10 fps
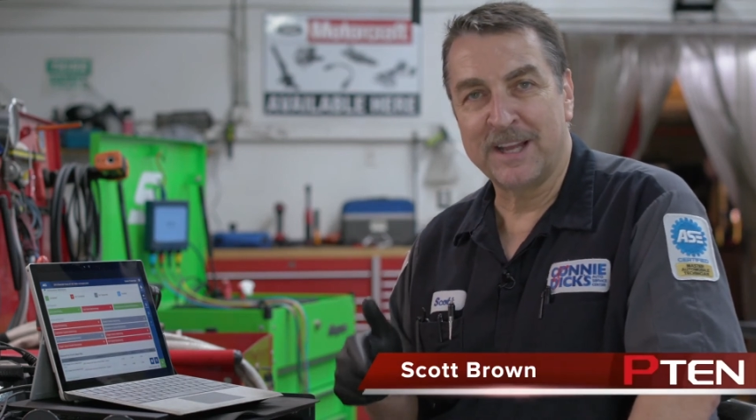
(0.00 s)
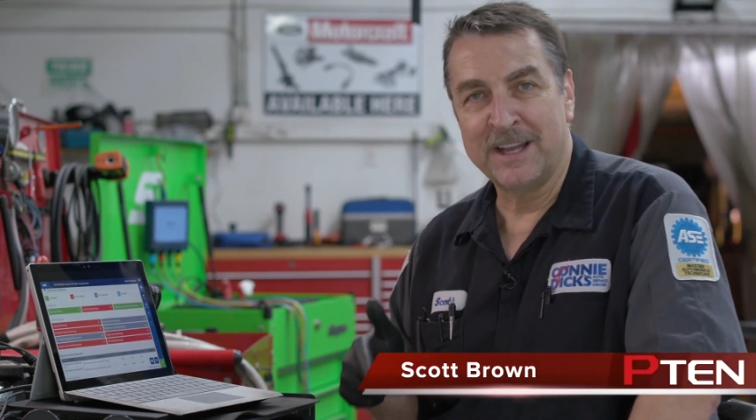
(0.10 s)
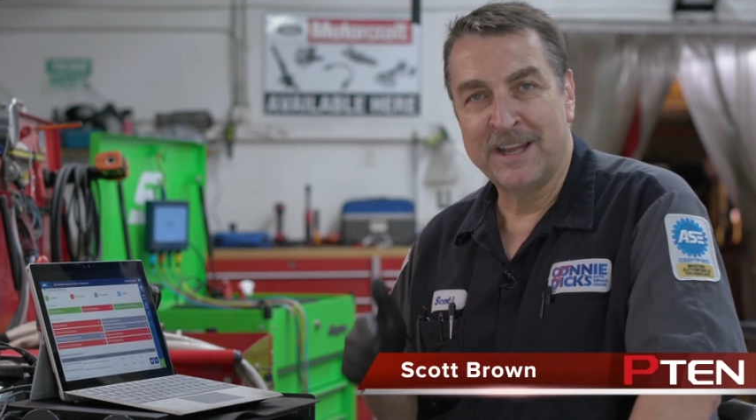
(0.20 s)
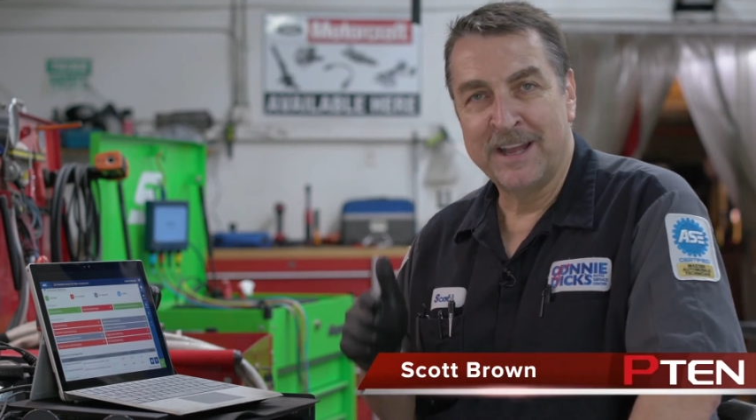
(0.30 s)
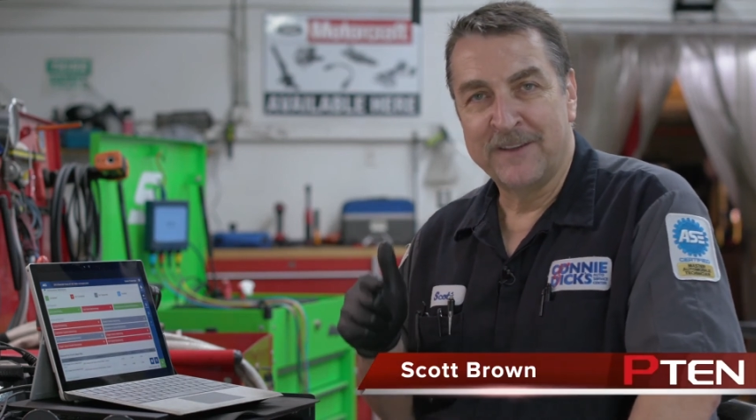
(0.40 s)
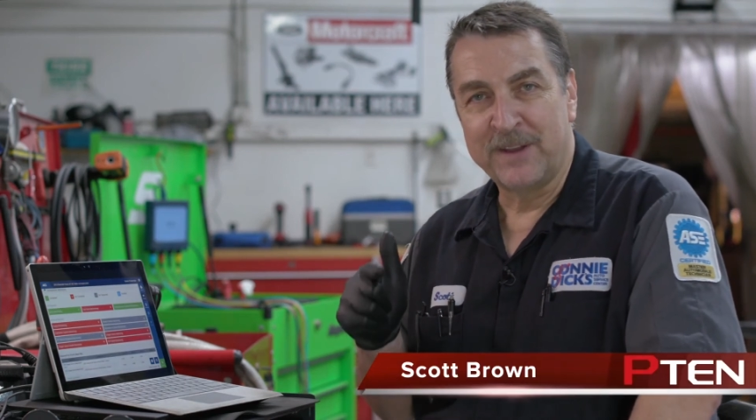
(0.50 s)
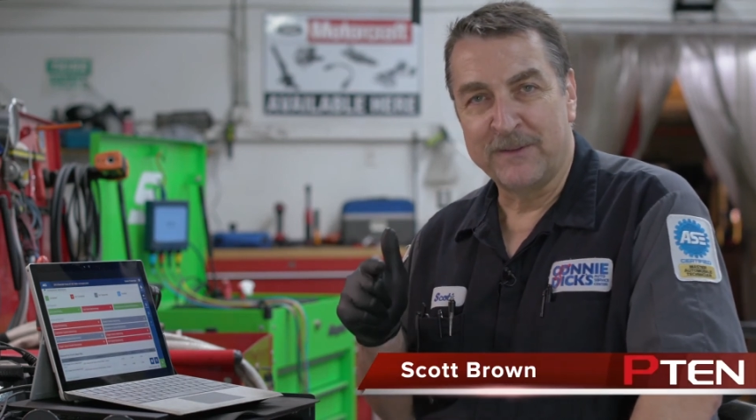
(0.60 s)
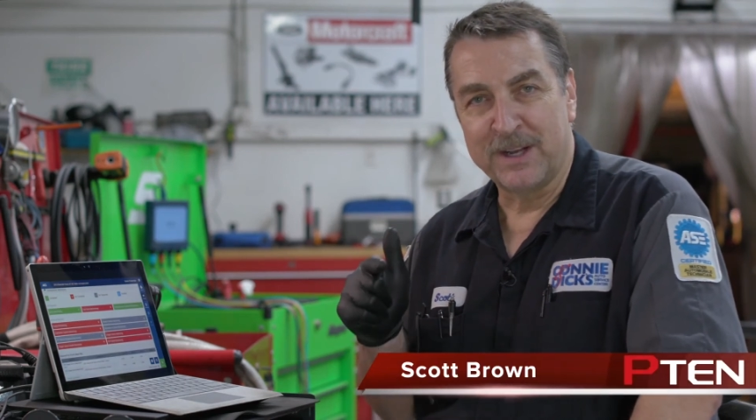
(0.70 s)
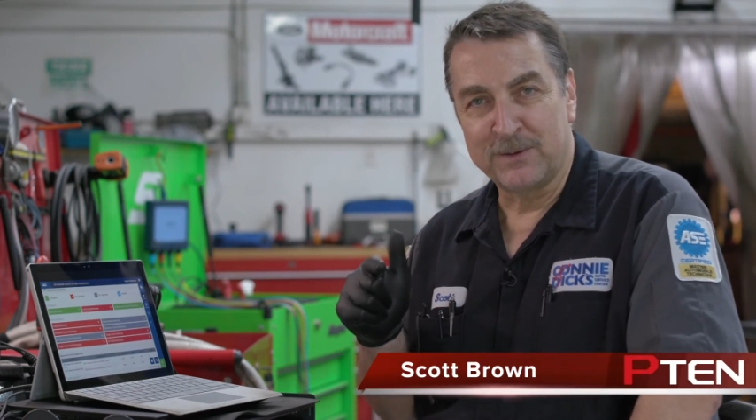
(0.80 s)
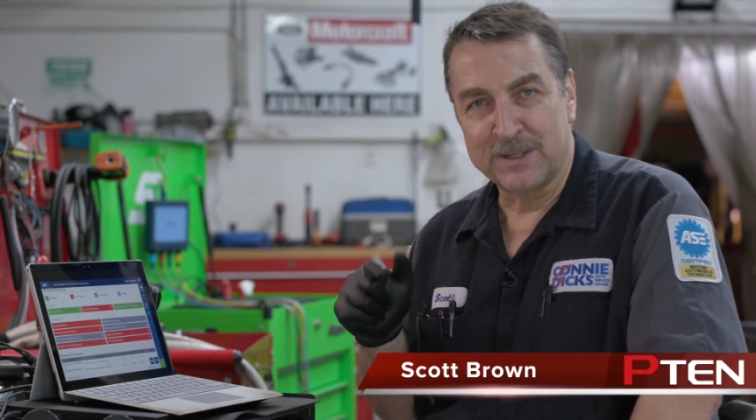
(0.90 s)
If you
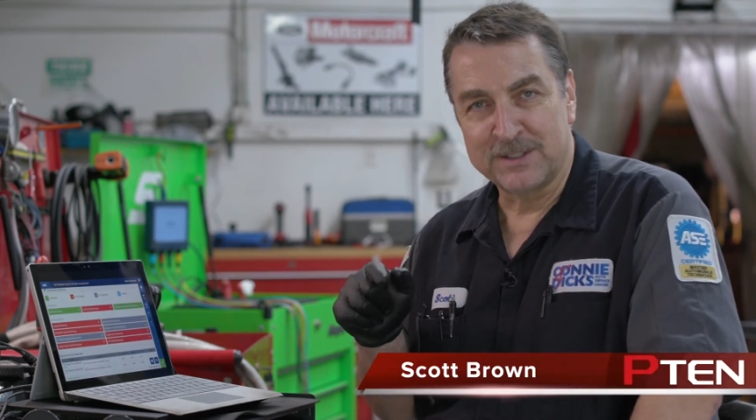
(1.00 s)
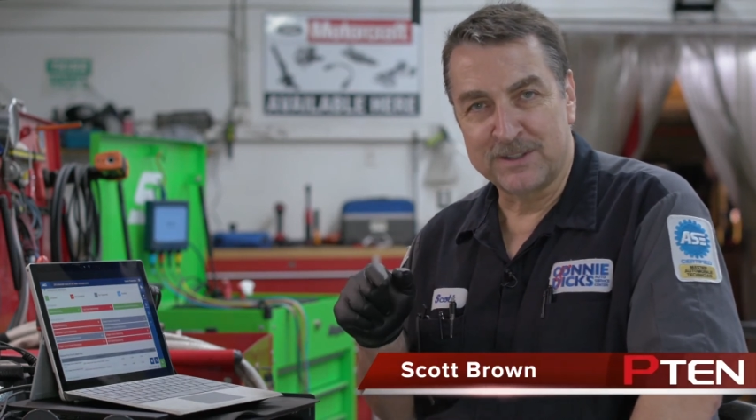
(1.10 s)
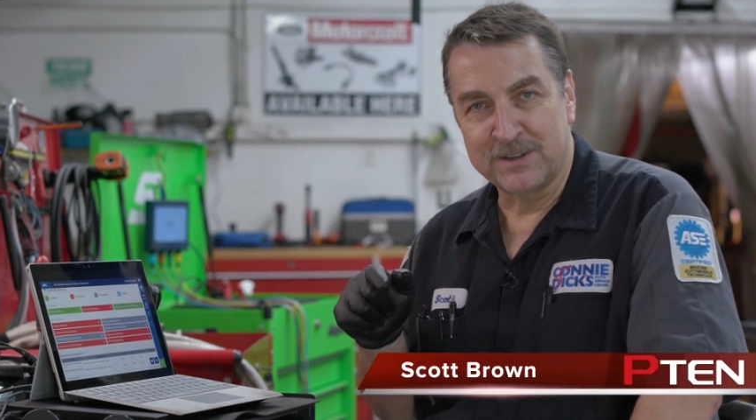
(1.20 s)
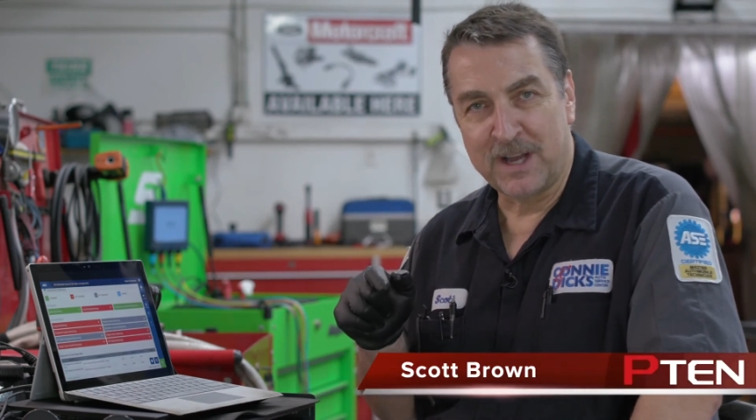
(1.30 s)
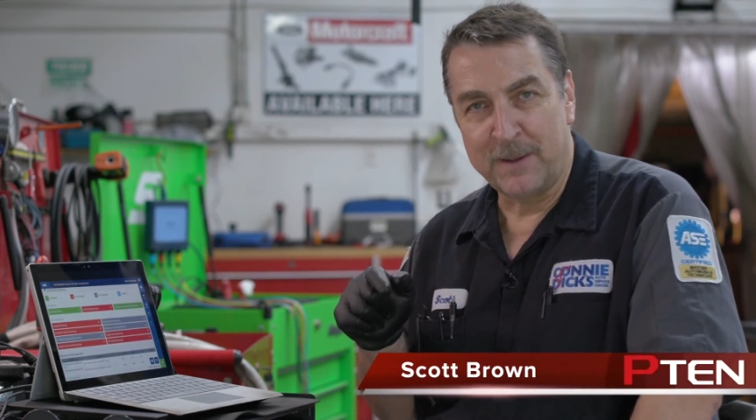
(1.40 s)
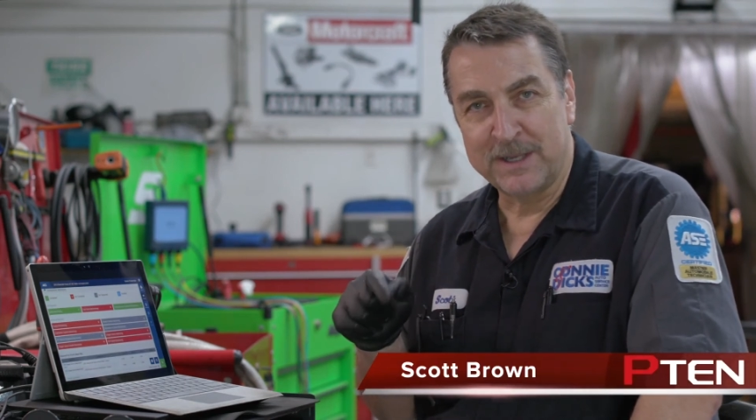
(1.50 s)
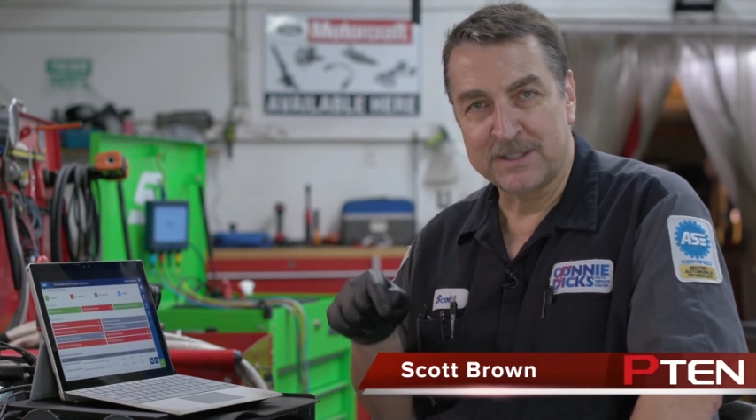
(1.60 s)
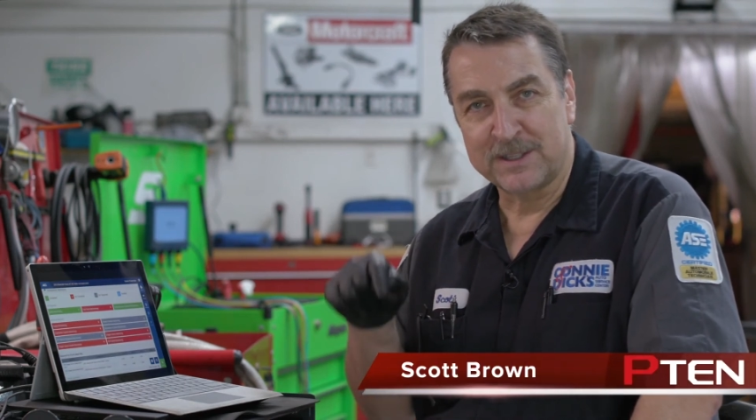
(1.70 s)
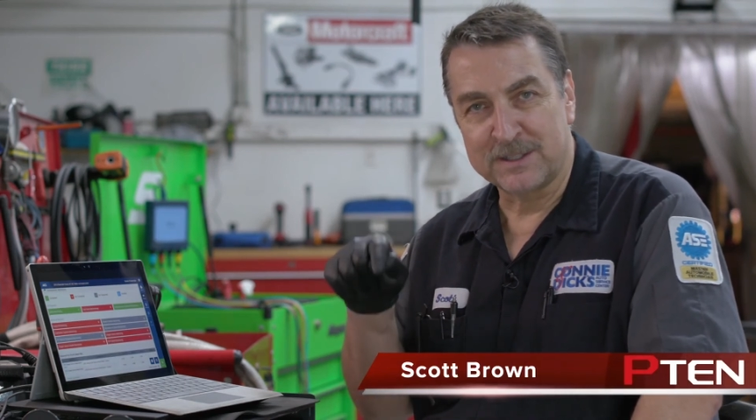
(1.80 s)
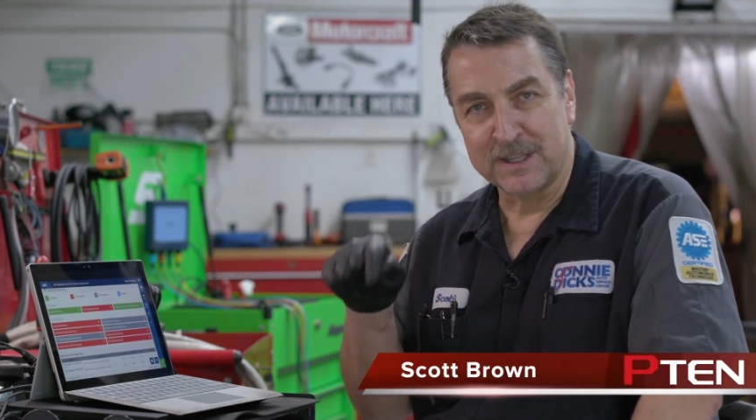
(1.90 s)
have any questions or
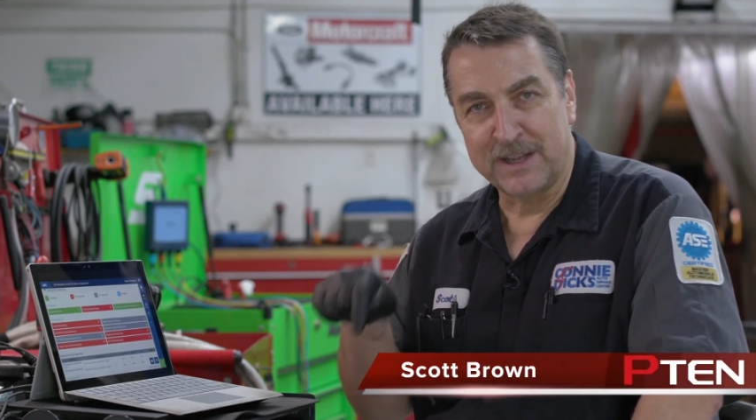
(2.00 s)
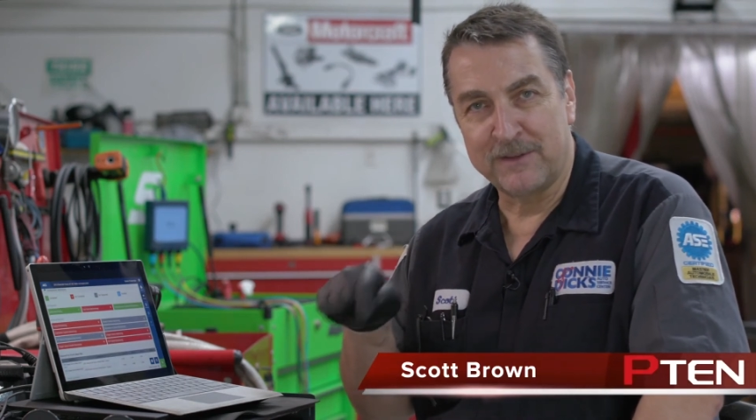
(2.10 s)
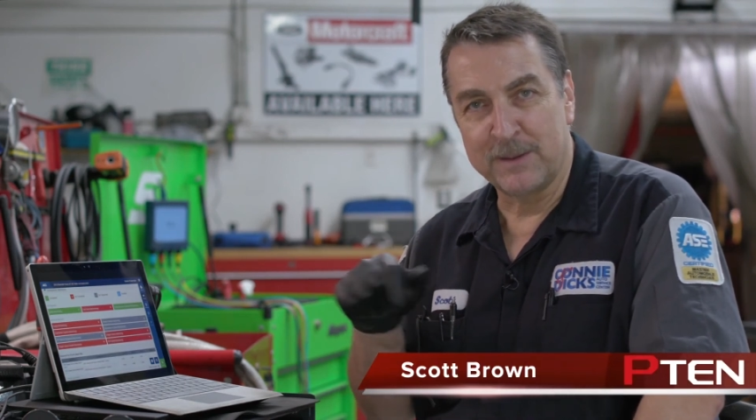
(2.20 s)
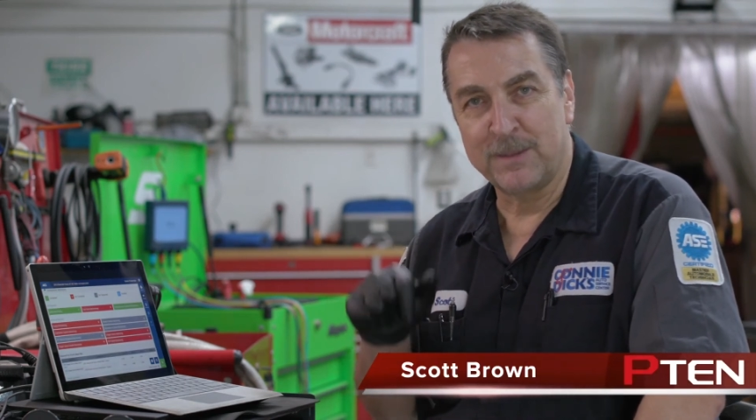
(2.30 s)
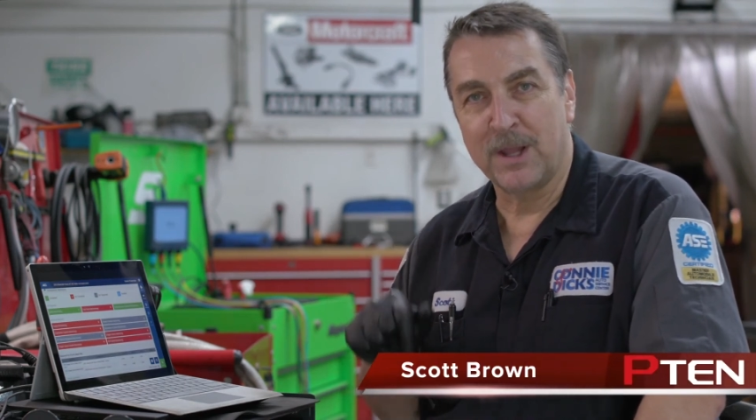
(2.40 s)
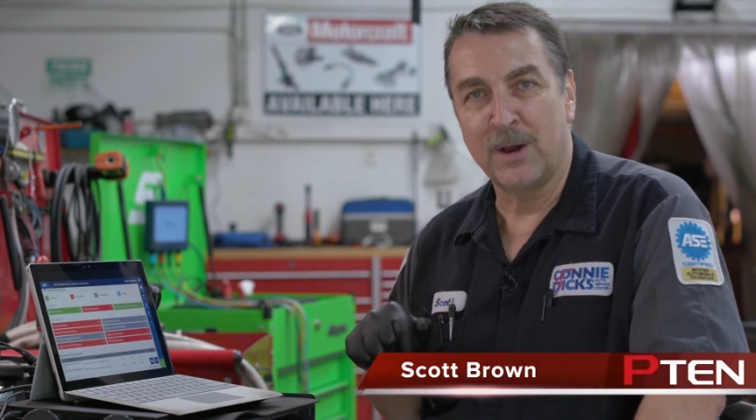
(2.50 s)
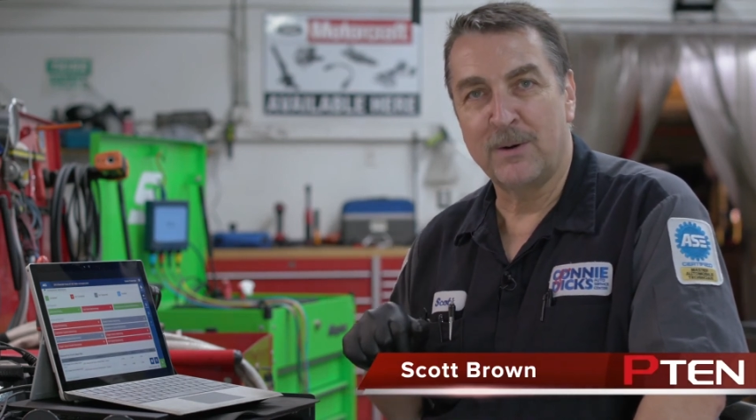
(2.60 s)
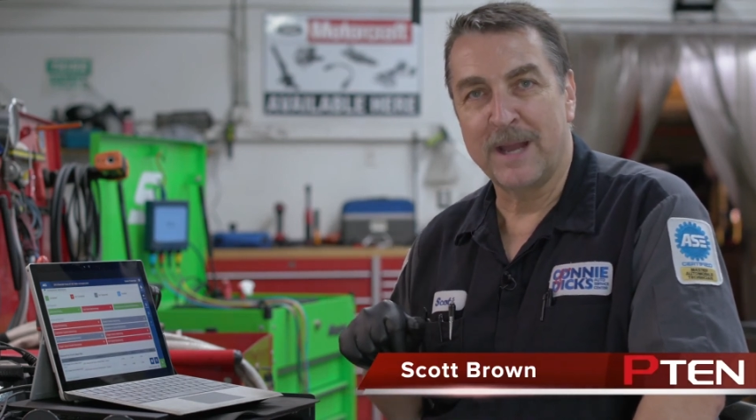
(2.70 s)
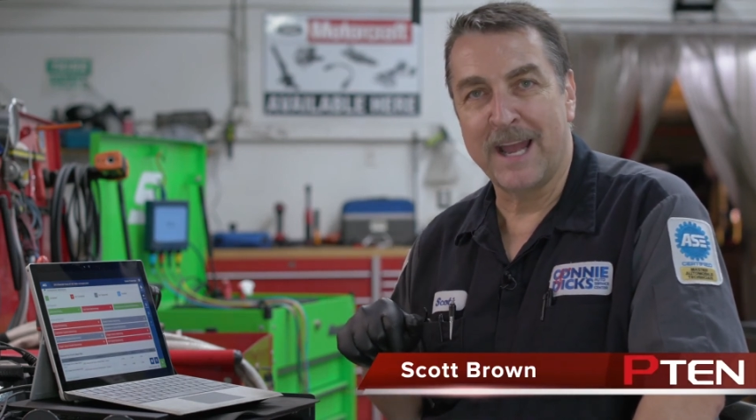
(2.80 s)
comments, just leave them below,